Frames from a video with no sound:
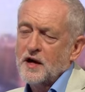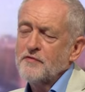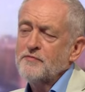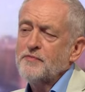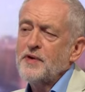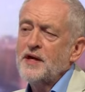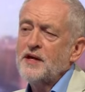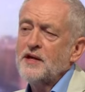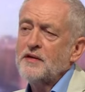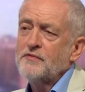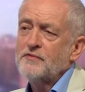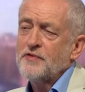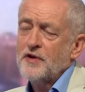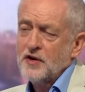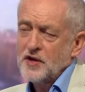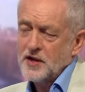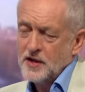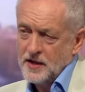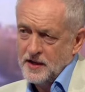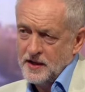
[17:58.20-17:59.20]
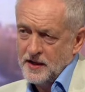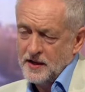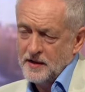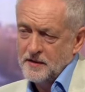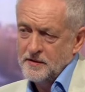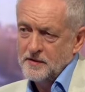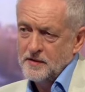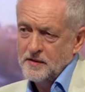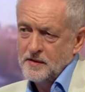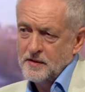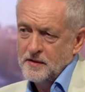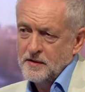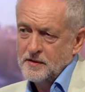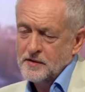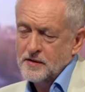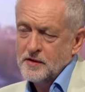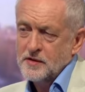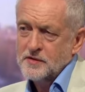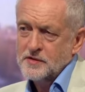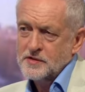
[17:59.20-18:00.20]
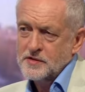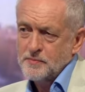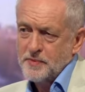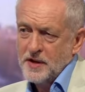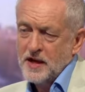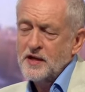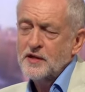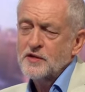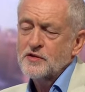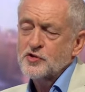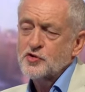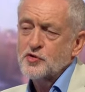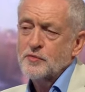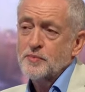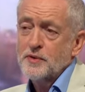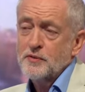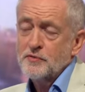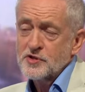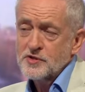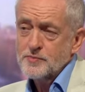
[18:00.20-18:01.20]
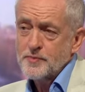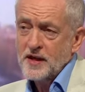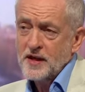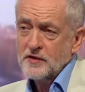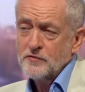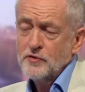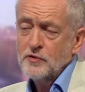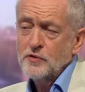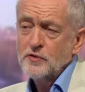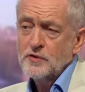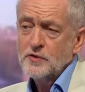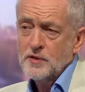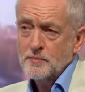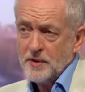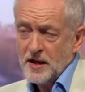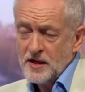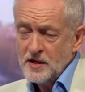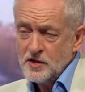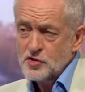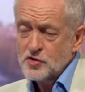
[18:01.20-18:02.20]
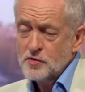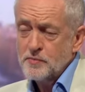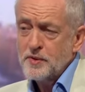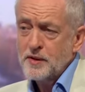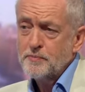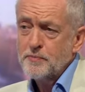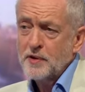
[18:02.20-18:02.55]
I've made it very clear that debate should be respectful, debate should be